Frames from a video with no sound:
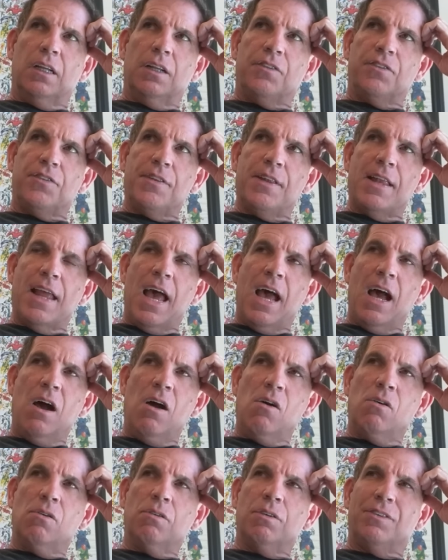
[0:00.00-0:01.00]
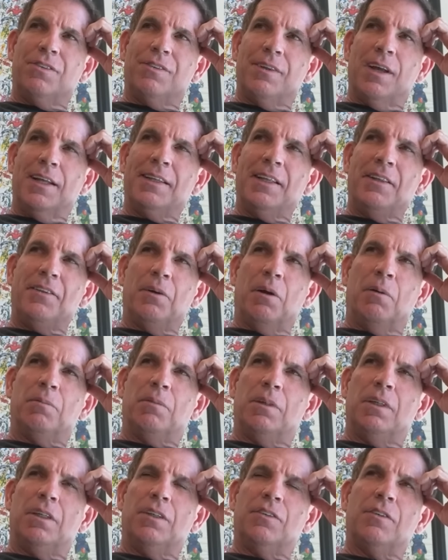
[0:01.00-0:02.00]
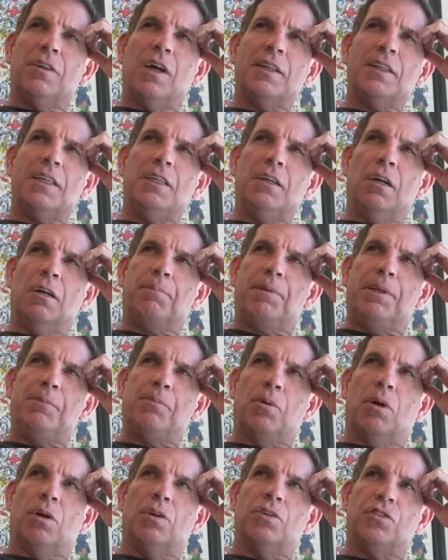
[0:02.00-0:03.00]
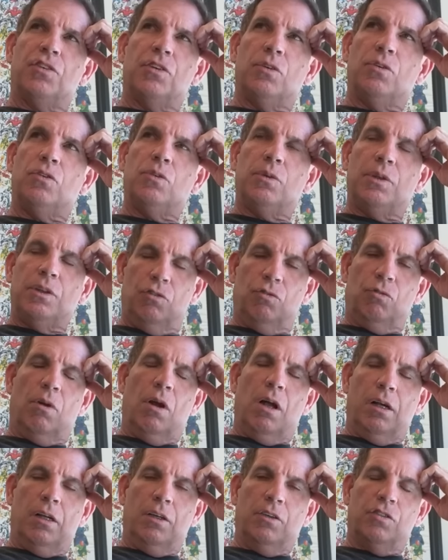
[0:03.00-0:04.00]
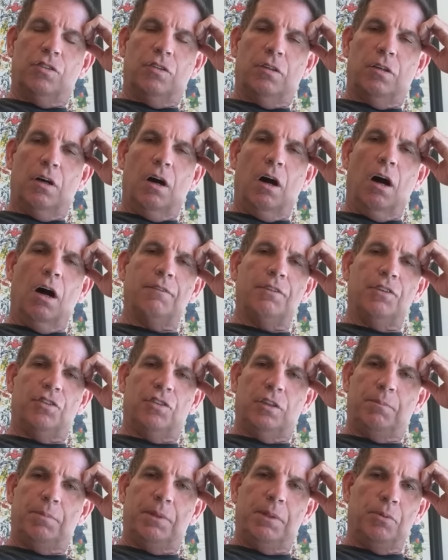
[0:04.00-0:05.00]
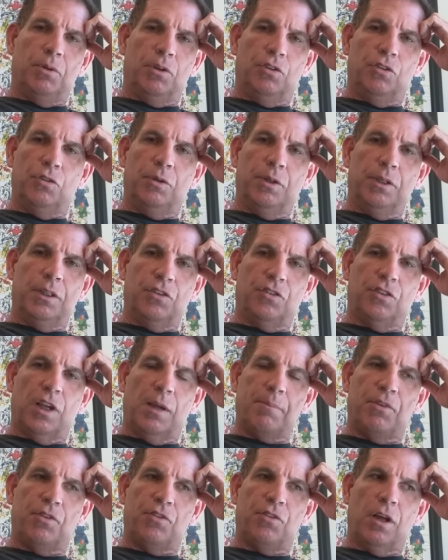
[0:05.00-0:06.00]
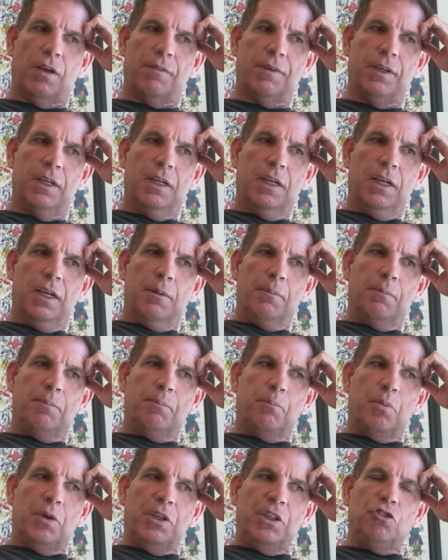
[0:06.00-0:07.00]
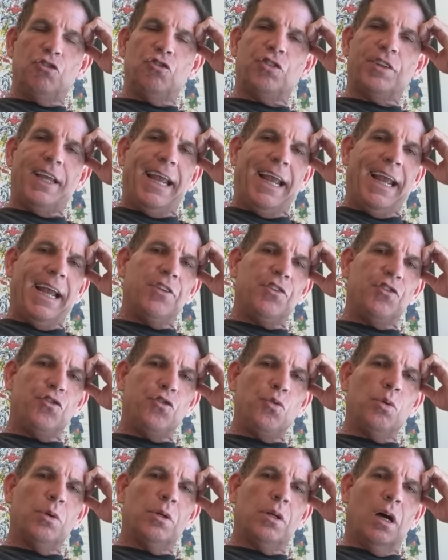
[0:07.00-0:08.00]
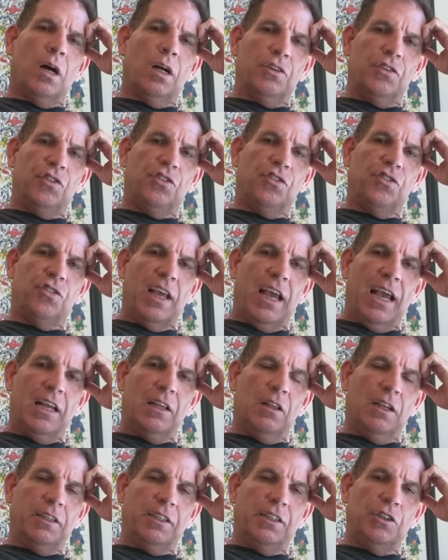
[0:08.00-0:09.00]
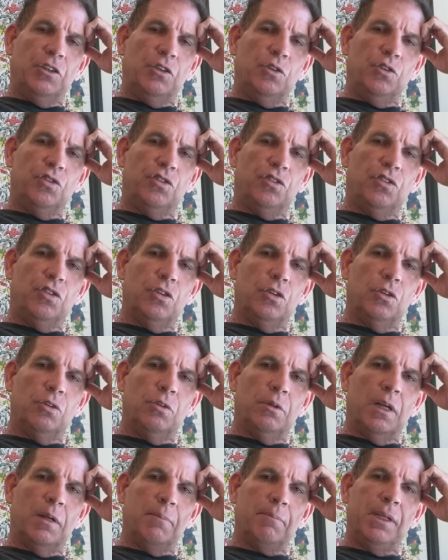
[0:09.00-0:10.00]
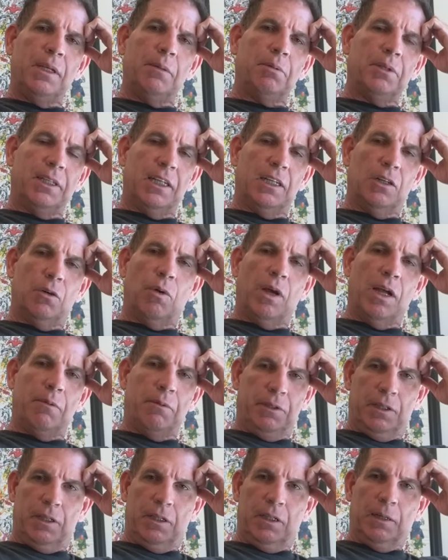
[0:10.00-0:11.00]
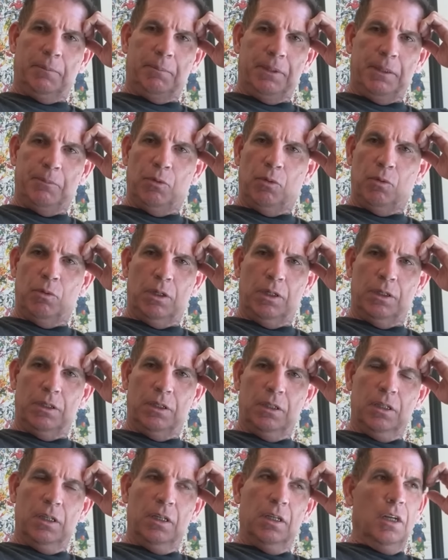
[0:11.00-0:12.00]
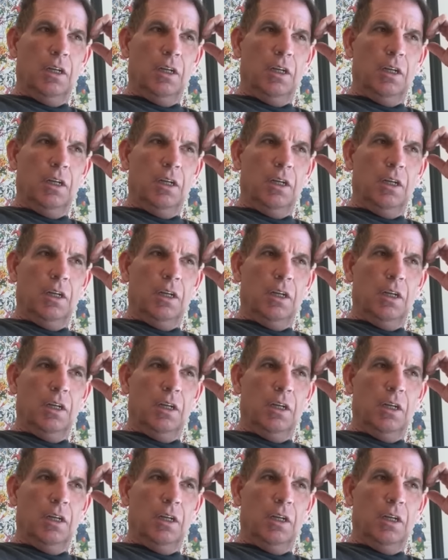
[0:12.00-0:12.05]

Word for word: it's now it's not that they're it's not that young people aren't still doing drugs. Obviously, people are doing this type of stuff, but you just can't do it on set like you used to and be able to get away with it like people would.